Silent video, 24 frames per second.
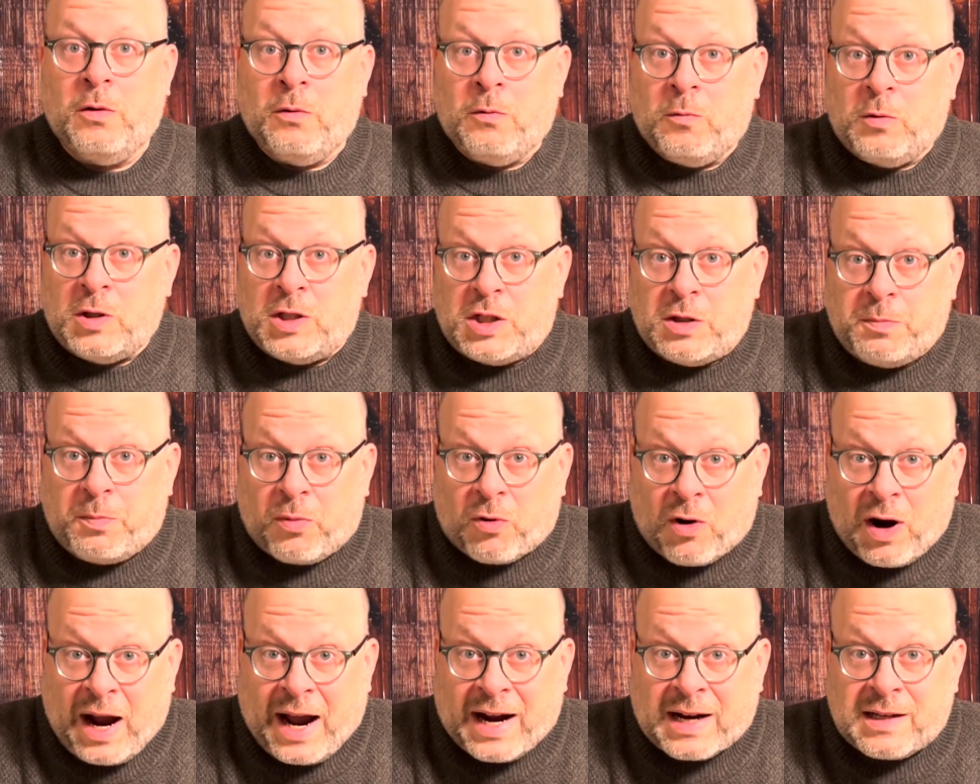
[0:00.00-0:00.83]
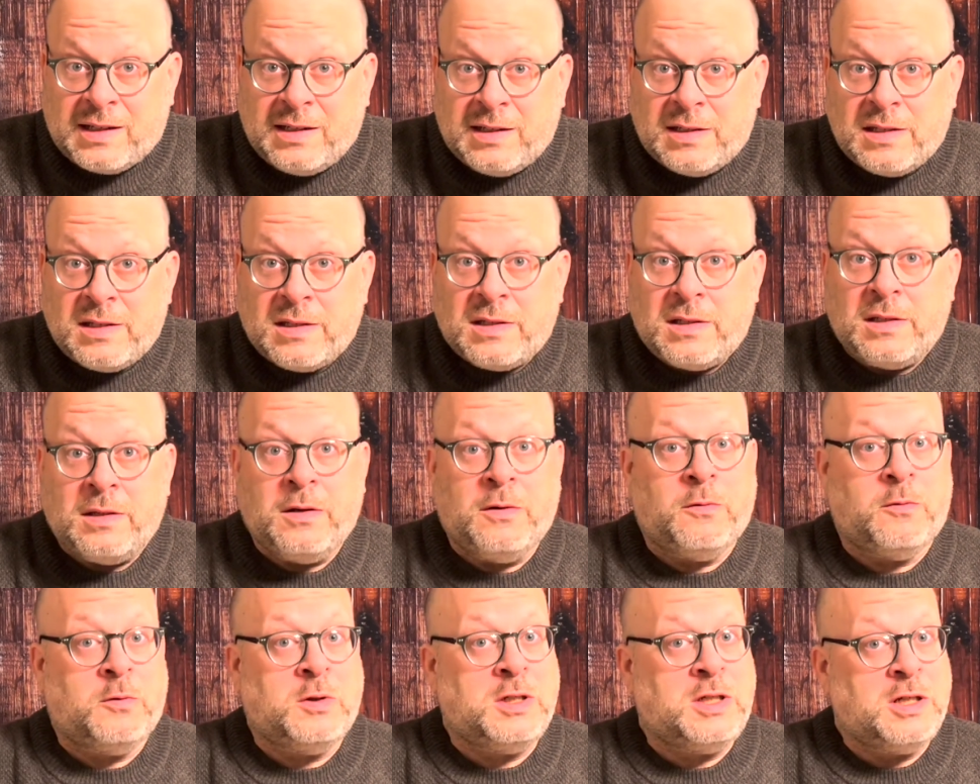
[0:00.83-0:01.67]
Would you practice?
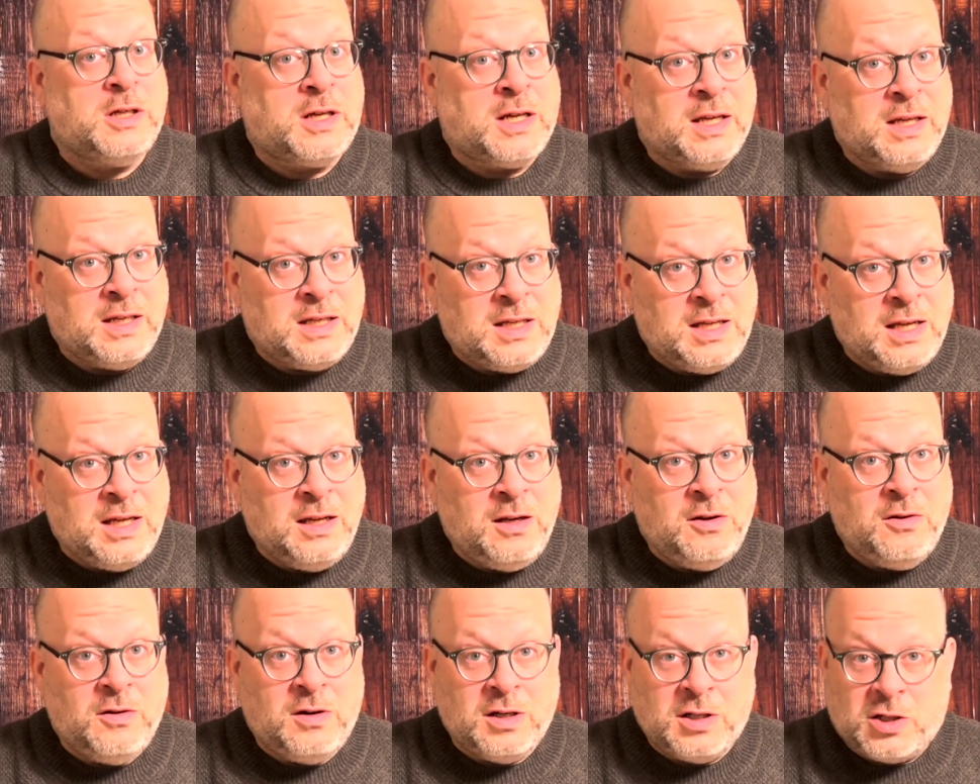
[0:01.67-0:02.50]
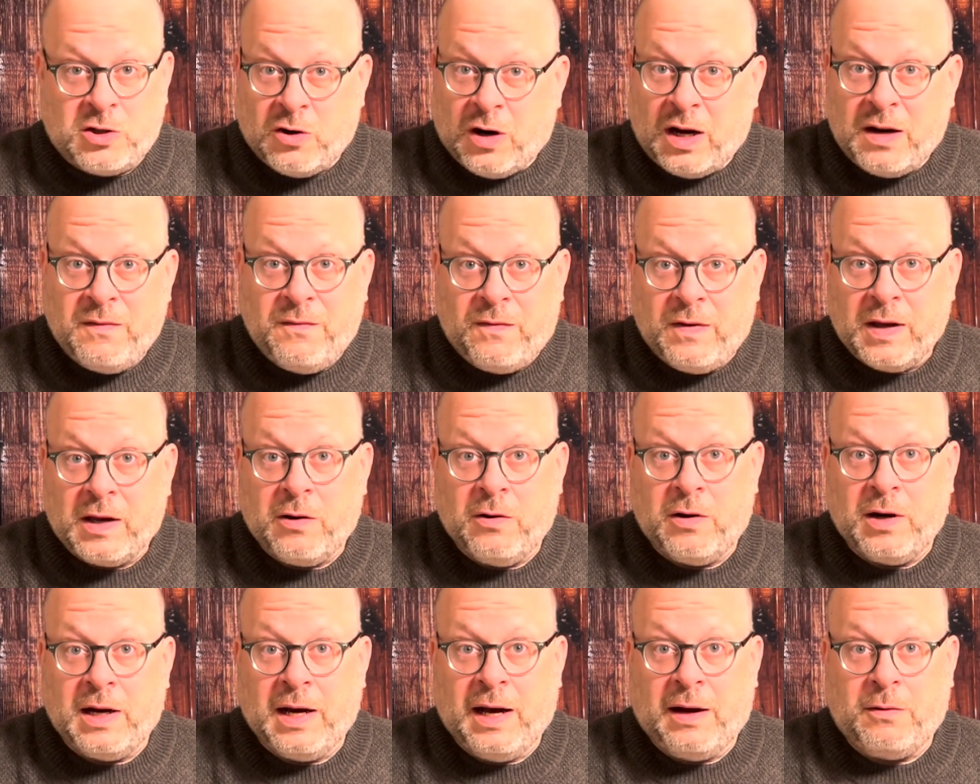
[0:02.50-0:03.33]
Would you continue to try and
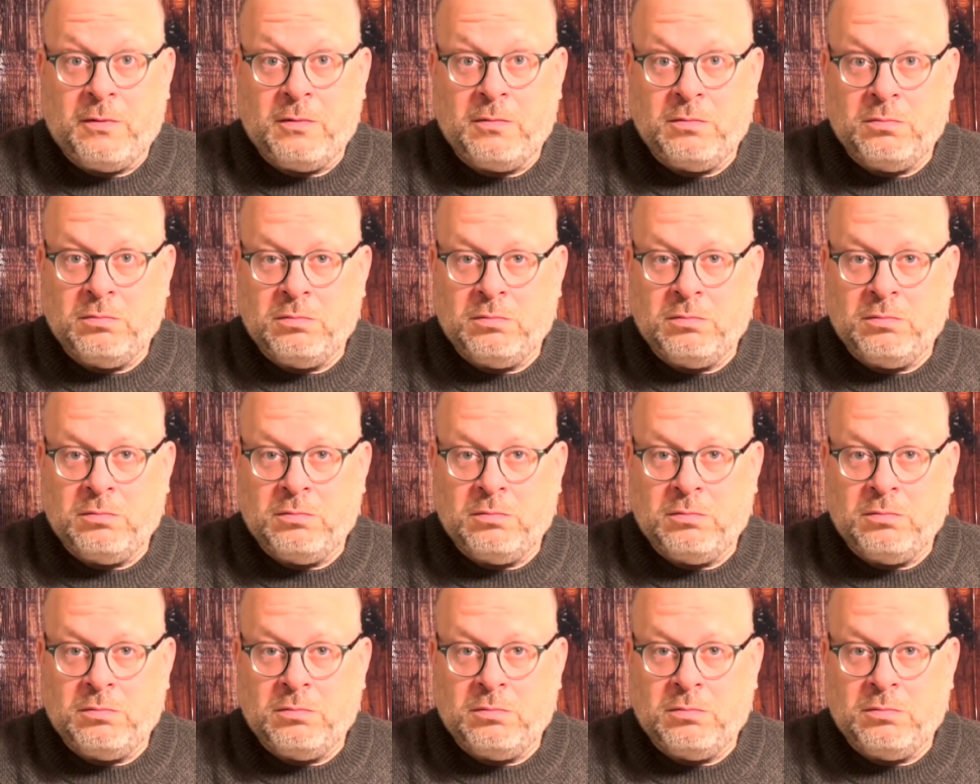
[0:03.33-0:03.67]
figure it out?